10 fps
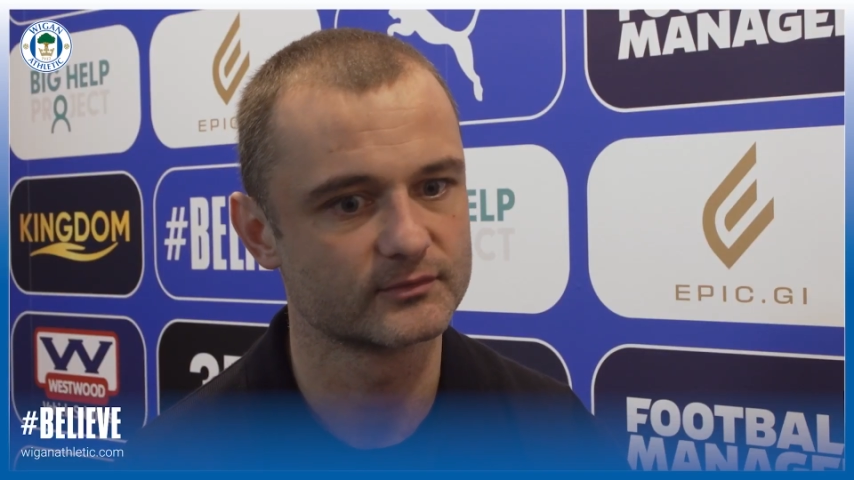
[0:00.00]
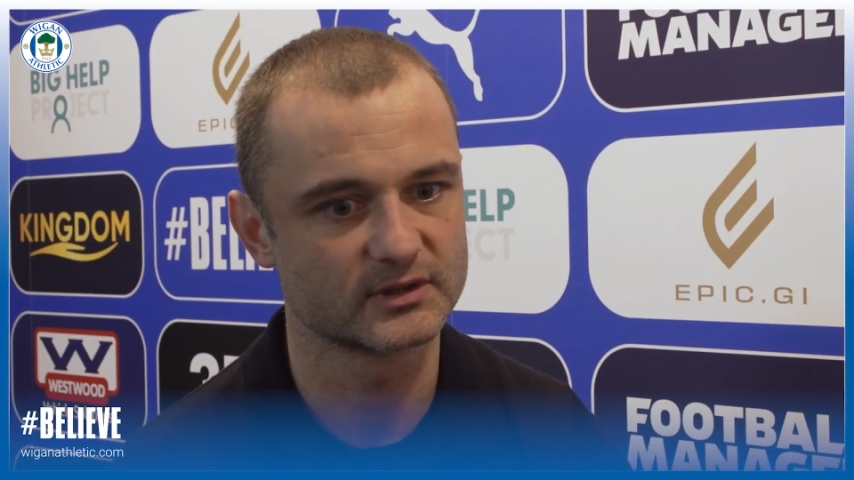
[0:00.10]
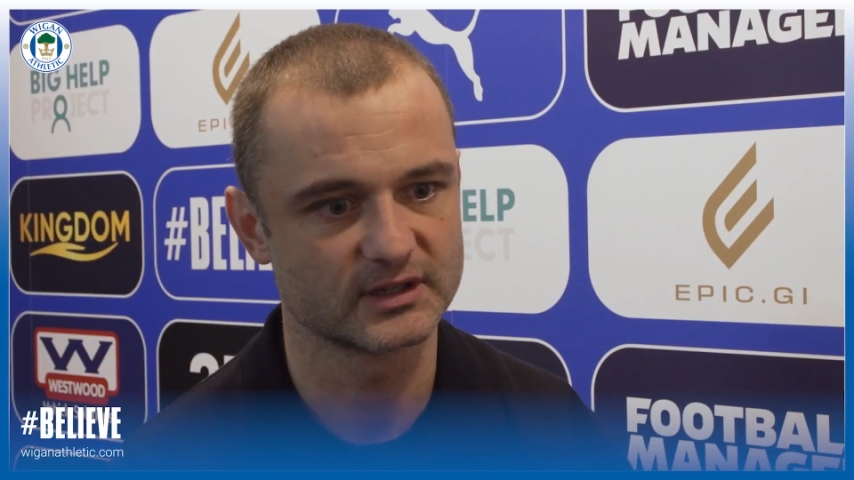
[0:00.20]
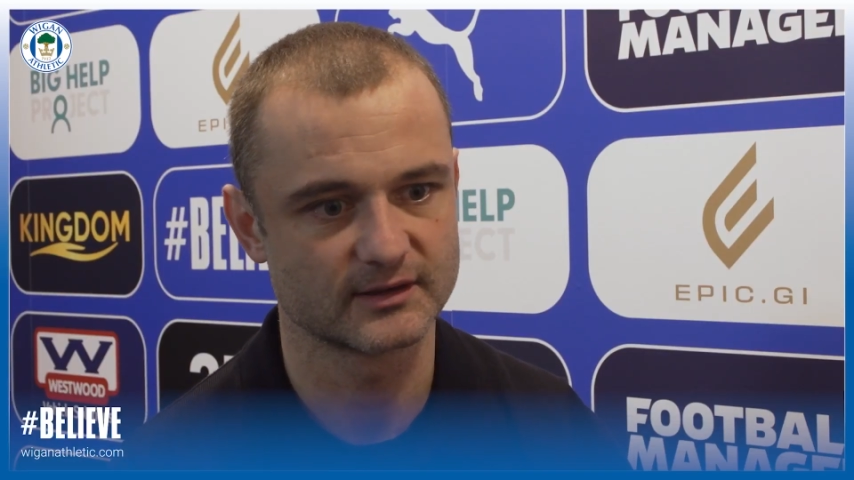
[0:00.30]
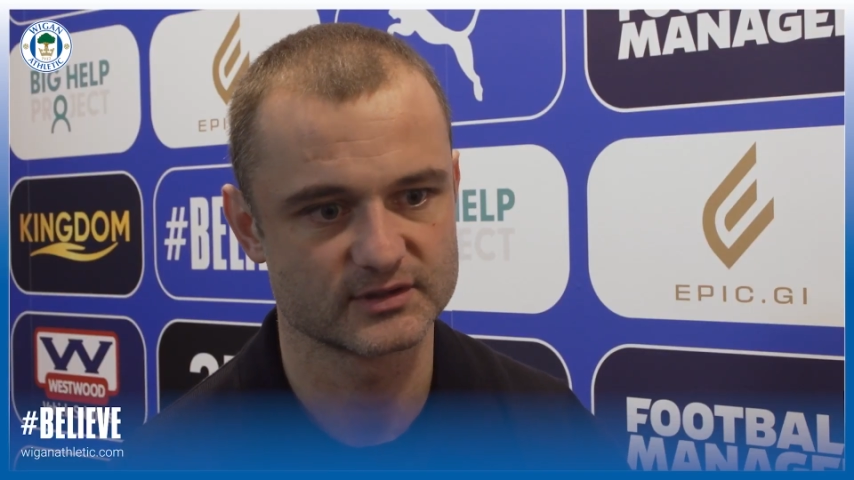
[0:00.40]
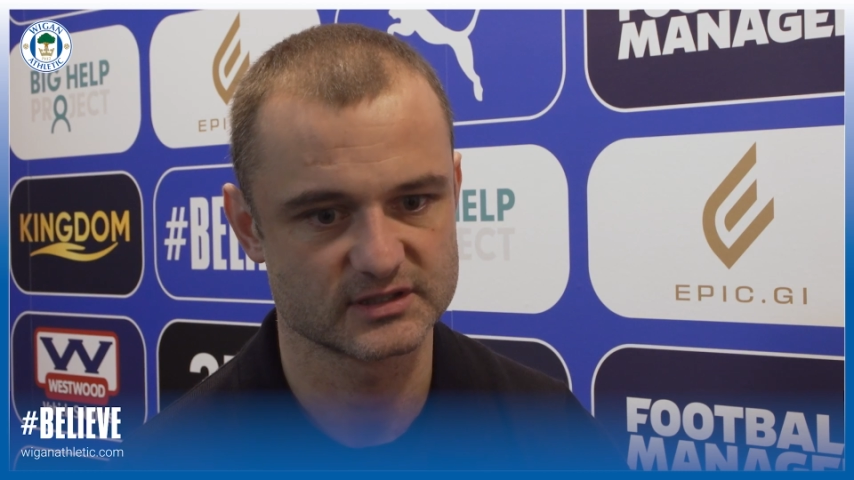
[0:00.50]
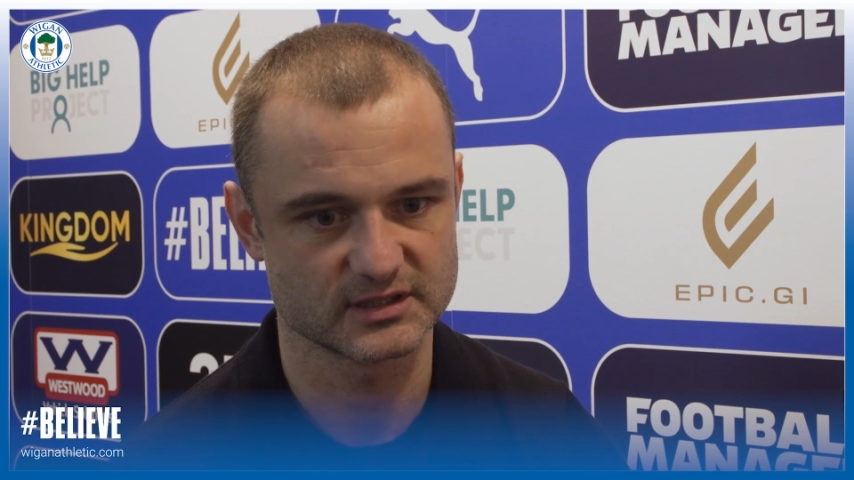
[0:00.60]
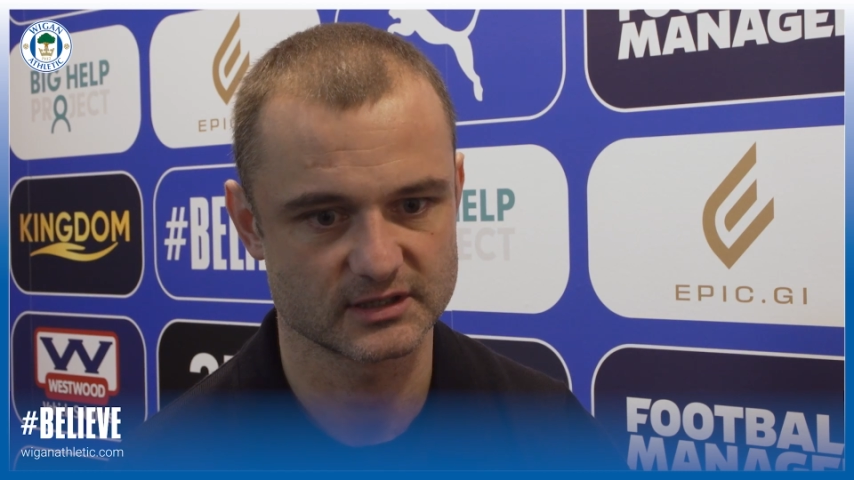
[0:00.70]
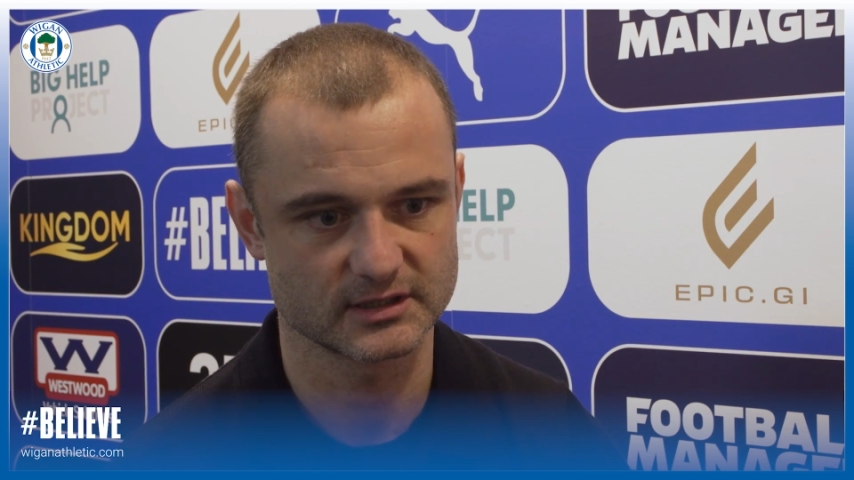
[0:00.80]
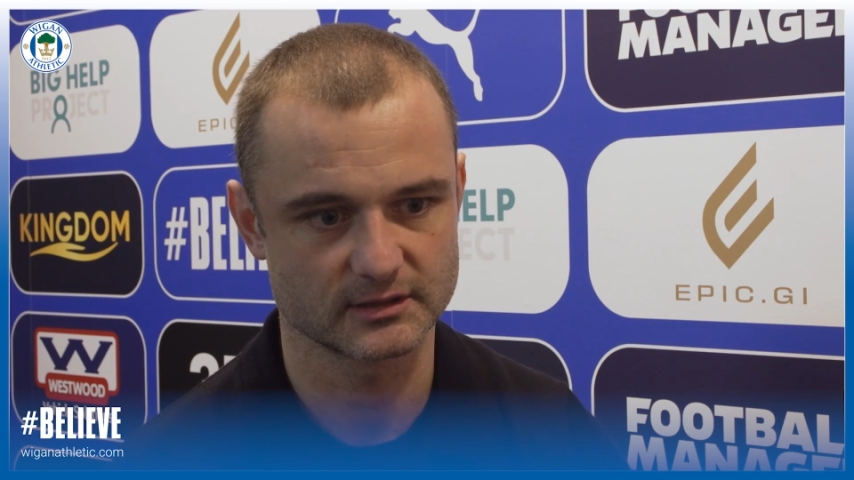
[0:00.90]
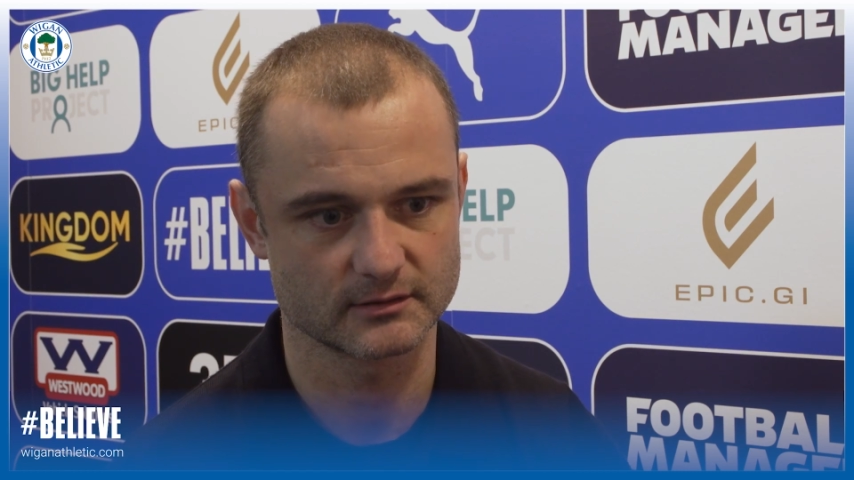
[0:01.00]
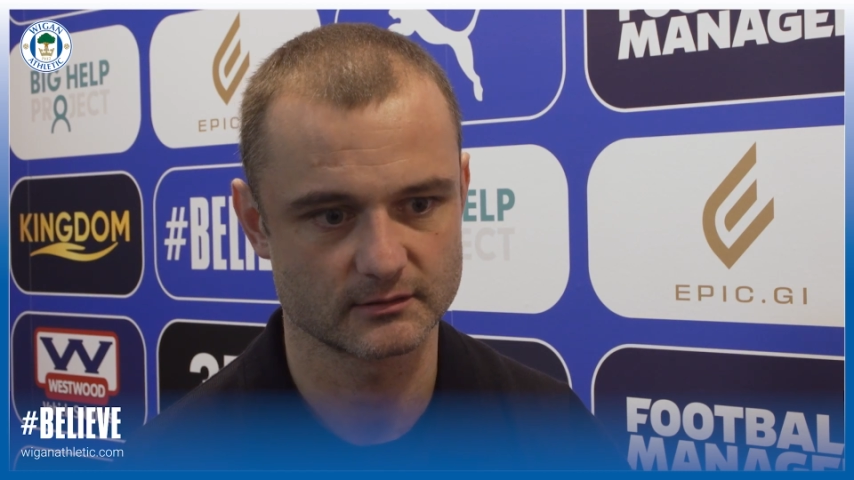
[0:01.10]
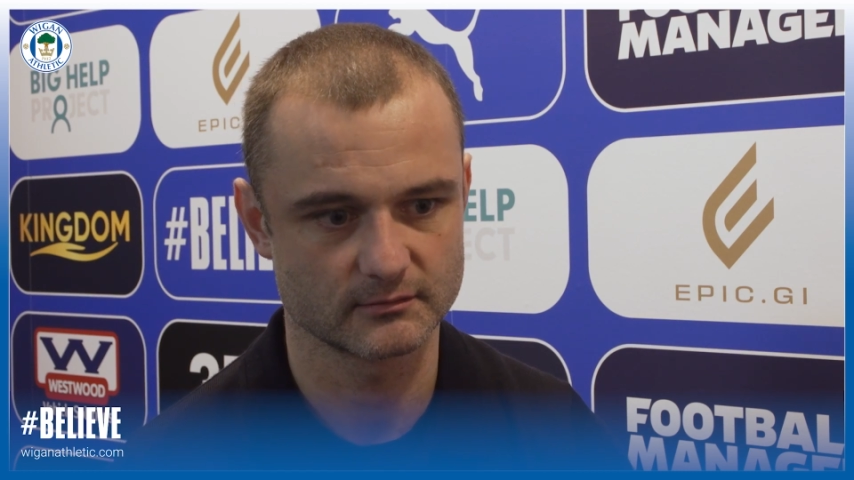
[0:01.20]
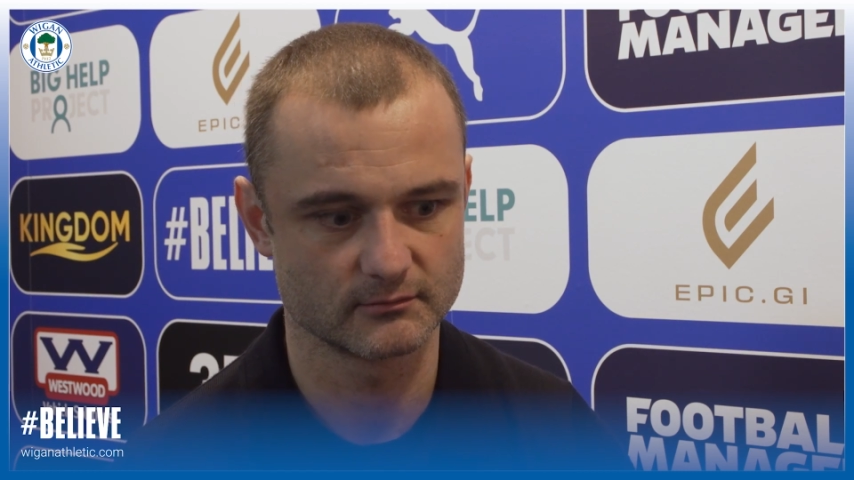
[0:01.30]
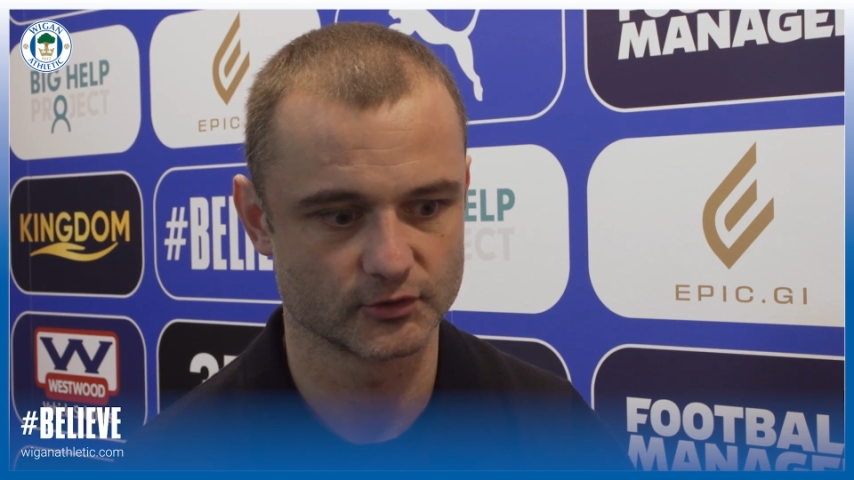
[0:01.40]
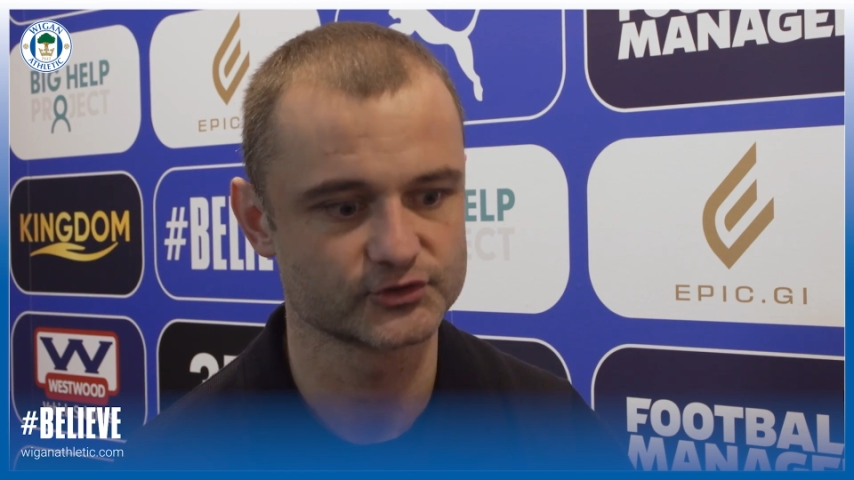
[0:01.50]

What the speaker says: give us more